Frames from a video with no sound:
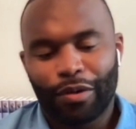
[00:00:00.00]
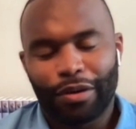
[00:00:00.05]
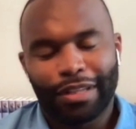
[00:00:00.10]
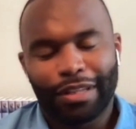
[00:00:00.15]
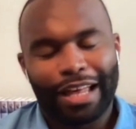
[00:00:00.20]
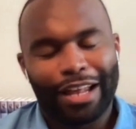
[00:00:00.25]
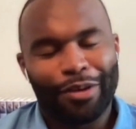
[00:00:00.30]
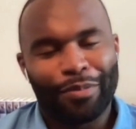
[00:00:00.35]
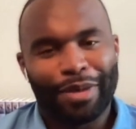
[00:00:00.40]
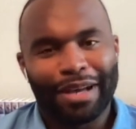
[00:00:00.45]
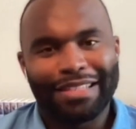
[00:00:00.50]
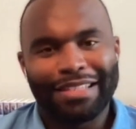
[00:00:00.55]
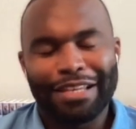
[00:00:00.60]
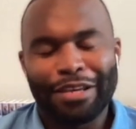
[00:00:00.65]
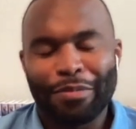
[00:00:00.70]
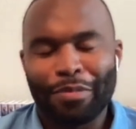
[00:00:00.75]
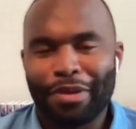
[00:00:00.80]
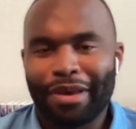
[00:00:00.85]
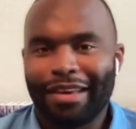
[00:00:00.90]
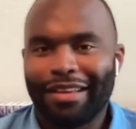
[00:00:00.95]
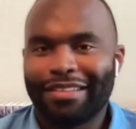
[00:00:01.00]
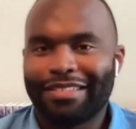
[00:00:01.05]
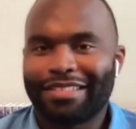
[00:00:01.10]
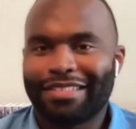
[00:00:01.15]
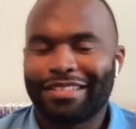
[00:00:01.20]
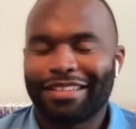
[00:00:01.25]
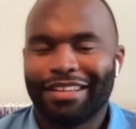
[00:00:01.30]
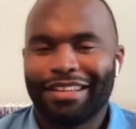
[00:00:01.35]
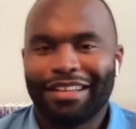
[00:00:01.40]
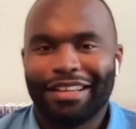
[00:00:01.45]
where a lot of my
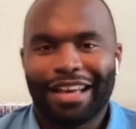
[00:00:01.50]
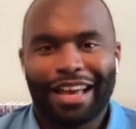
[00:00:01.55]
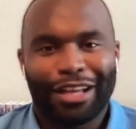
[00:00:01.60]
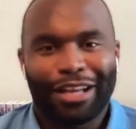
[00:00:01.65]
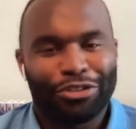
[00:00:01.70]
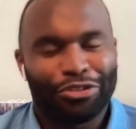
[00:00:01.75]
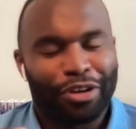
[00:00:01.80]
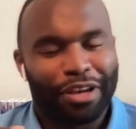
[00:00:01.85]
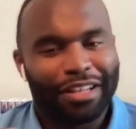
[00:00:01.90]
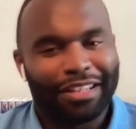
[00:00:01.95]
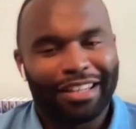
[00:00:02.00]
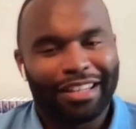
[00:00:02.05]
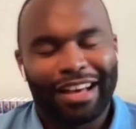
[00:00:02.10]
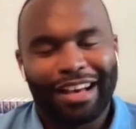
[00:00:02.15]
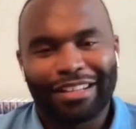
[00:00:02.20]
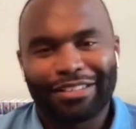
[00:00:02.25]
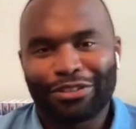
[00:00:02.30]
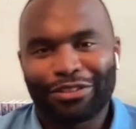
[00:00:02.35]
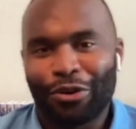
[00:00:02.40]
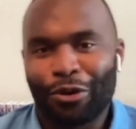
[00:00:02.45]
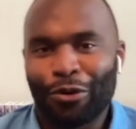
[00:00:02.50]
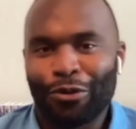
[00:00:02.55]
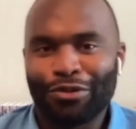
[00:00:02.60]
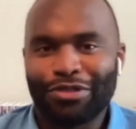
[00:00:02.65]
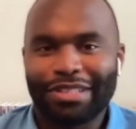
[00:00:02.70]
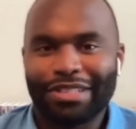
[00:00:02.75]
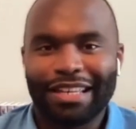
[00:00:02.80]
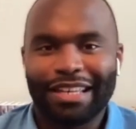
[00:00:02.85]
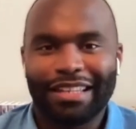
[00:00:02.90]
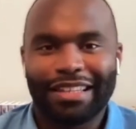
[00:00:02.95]
teammates had dreadlocks, gold
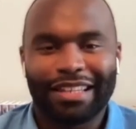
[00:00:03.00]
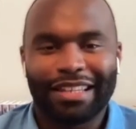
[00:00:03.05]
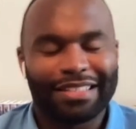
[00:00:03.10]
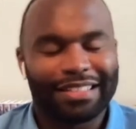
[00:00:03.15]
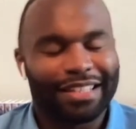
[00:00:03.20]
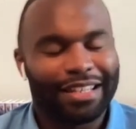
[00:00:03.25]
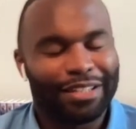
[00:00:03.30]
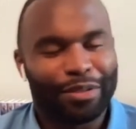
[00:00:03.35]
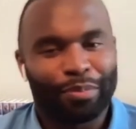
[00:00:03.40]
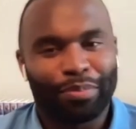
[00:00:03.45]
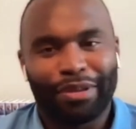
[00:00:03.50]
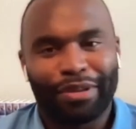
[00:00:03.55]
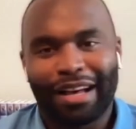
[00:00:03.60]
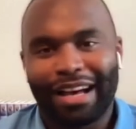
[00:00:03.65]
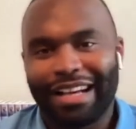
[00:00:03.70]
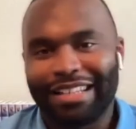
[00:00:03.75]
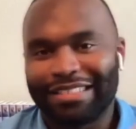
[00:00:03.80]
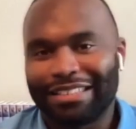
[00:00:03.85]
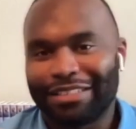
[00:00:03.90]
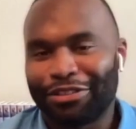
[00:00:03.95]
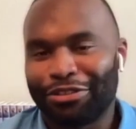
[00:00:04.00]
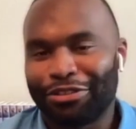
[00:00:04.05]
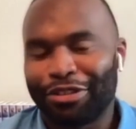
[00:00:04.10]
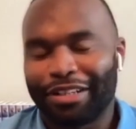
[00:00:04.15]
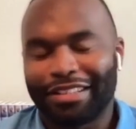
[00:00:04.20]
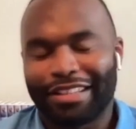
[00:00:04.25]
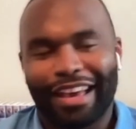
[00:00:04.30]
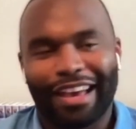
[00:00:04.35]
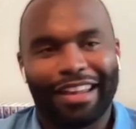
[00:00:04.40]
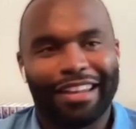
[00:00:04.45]
teeth, listening to Plies and
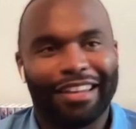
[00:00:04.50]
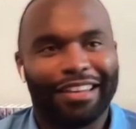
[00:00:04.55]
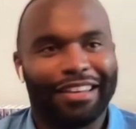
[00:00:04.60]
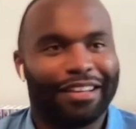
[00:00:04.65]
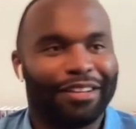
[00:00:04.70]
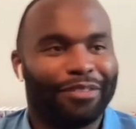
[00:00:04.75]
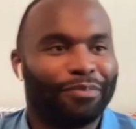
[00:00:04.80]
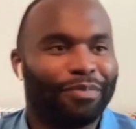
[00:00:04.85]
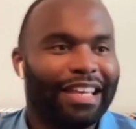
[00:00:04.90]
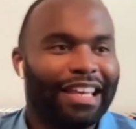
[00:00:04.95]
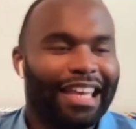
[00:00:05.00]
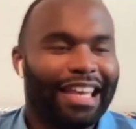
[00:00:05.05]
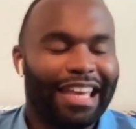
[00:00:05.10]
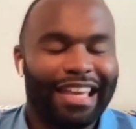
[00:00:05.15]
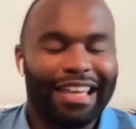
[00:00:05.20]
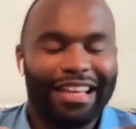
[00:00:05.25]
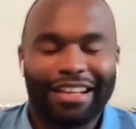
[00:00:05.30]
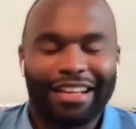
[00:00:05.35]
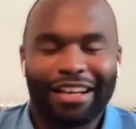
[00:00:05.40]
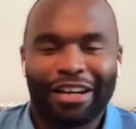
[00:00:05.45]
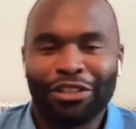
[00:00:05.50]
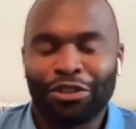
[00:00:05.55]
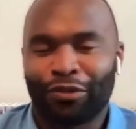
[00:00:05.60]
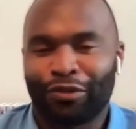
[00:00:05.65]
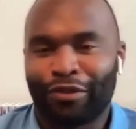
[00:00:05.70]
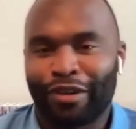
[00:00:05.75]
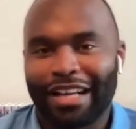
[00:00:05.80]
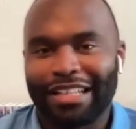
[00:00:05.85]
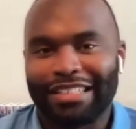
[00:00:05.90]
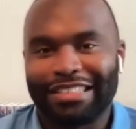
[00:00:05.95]
Trick Daddy and eating country
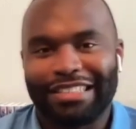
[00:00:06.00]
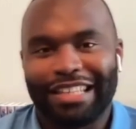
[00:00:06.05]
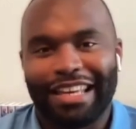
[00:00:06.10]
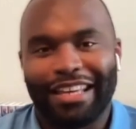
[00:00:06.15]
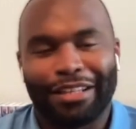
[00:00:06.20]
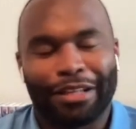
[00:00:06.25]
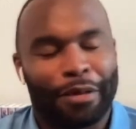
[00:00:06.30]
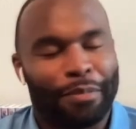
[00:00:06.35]
fried steak.